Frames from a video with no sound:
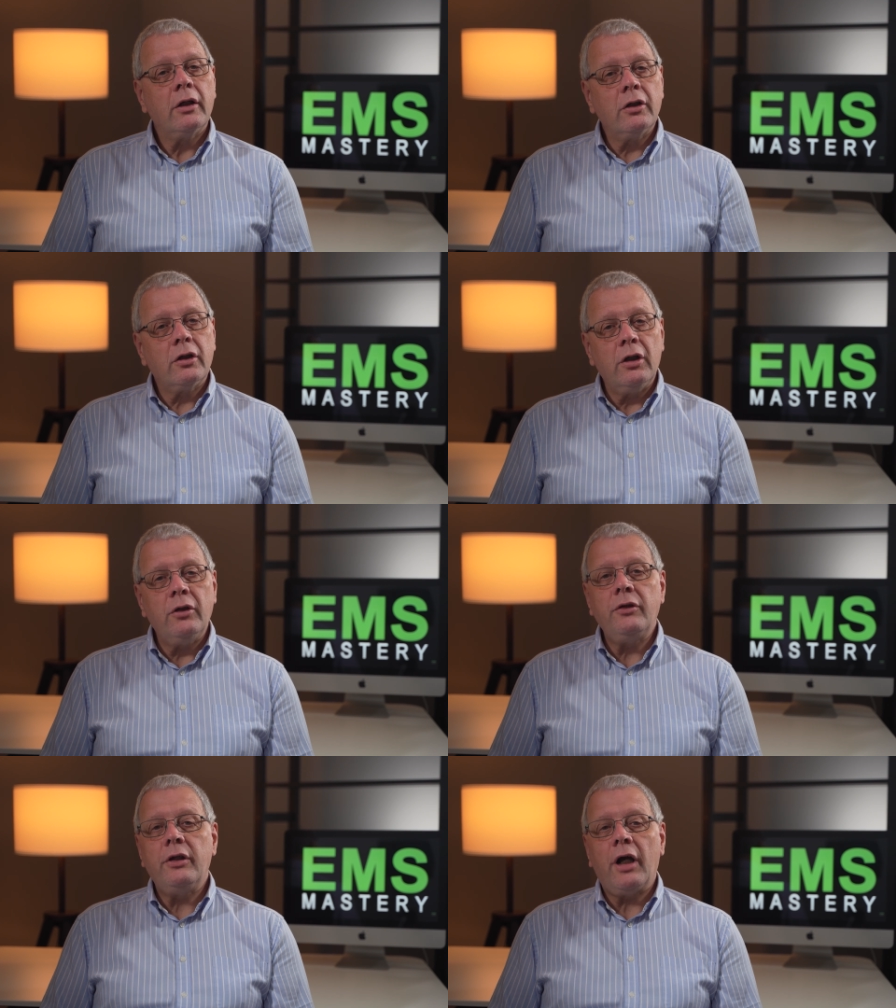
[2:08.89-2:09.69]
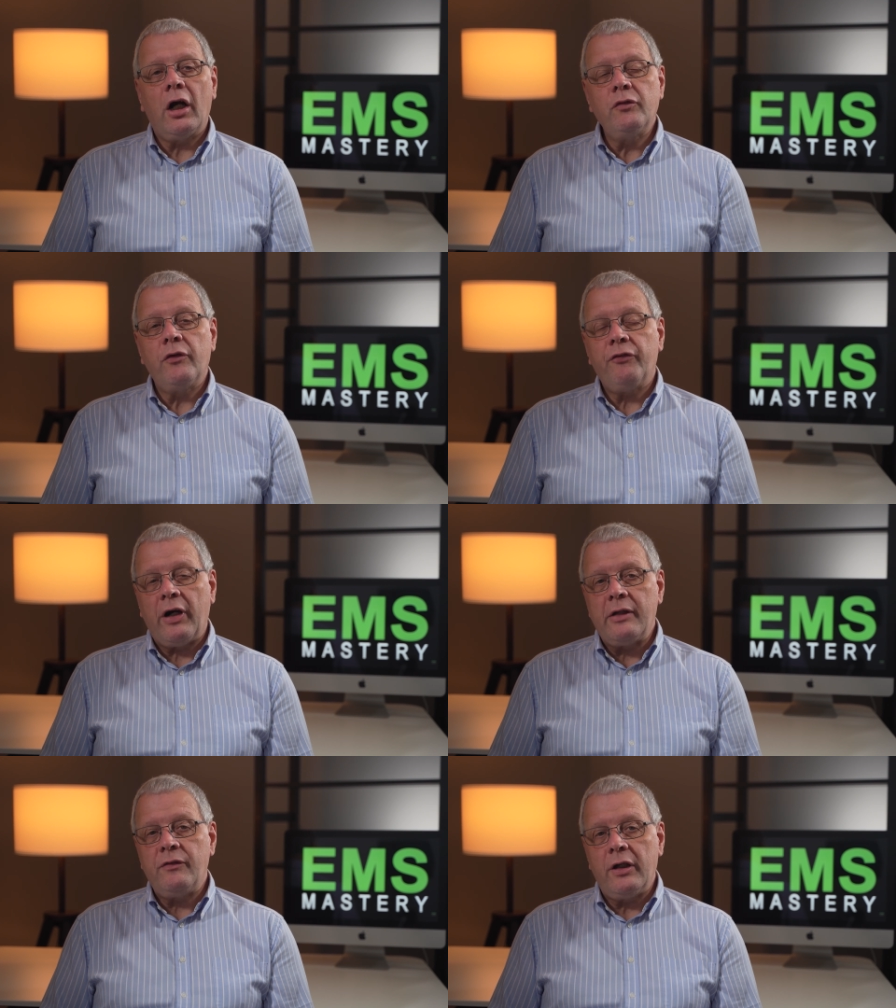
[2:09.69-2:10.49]
concluded over
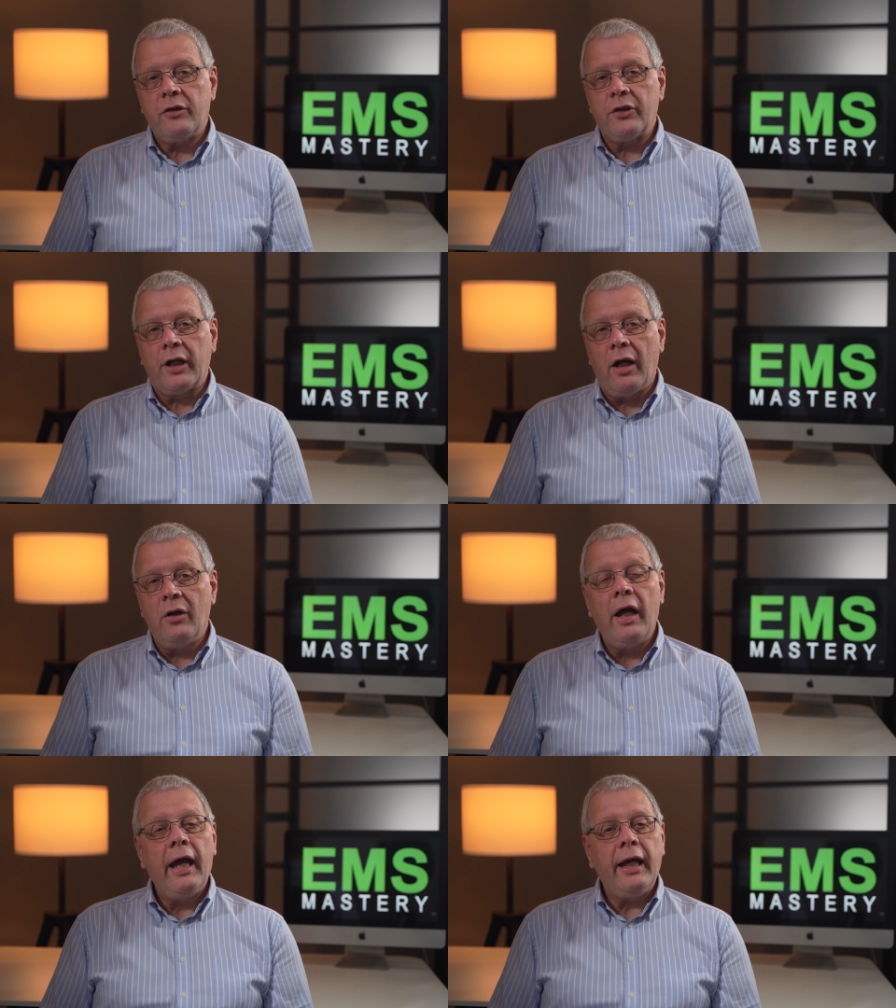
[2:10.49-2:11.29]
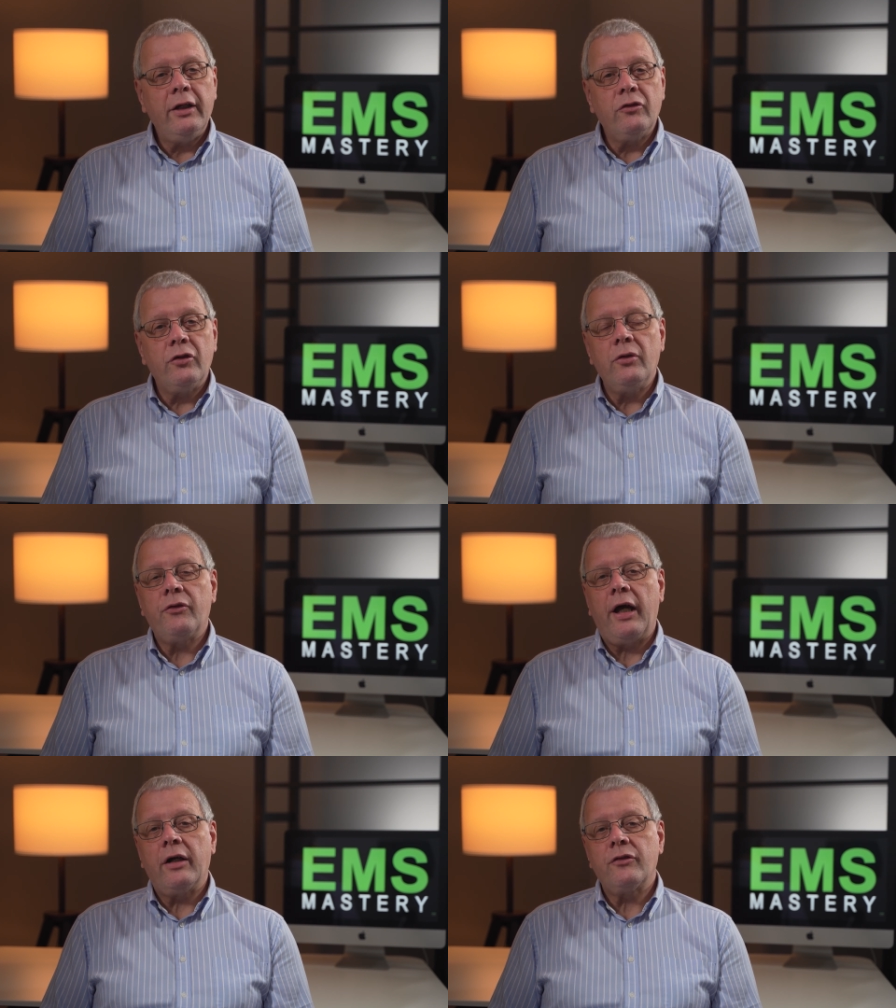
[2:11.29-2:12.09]
five years ago in
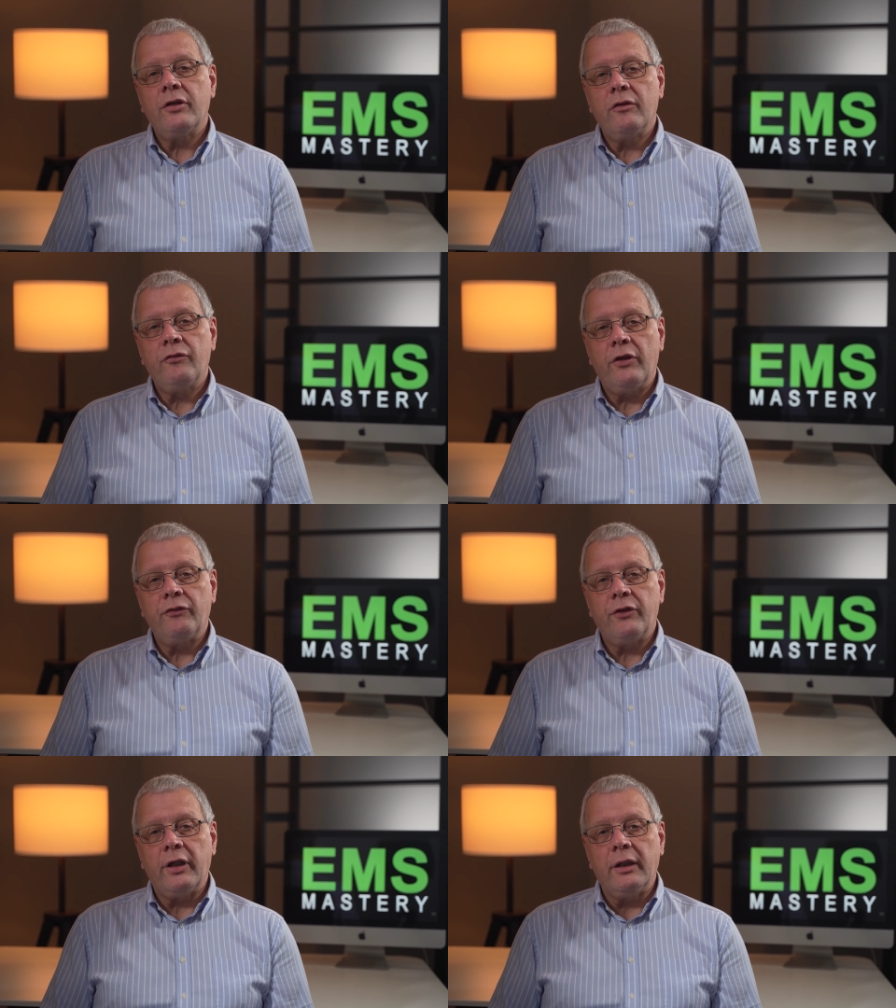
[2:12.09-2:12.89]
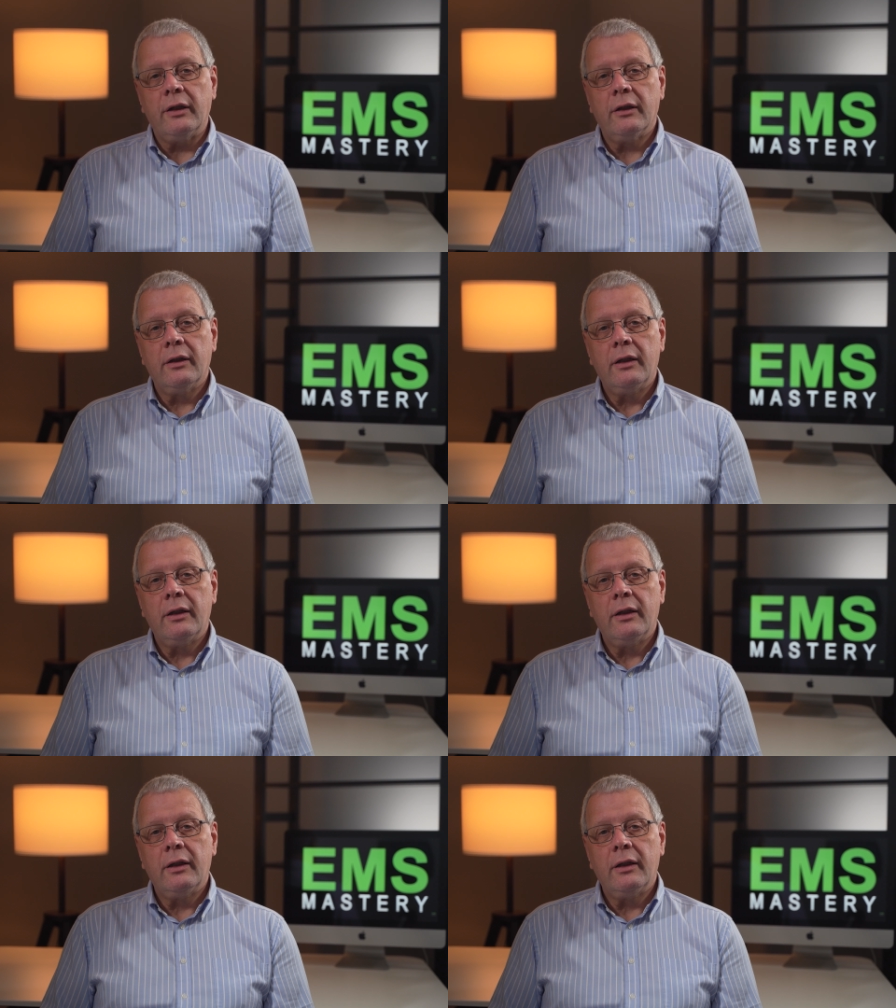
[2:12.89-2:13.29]
2015.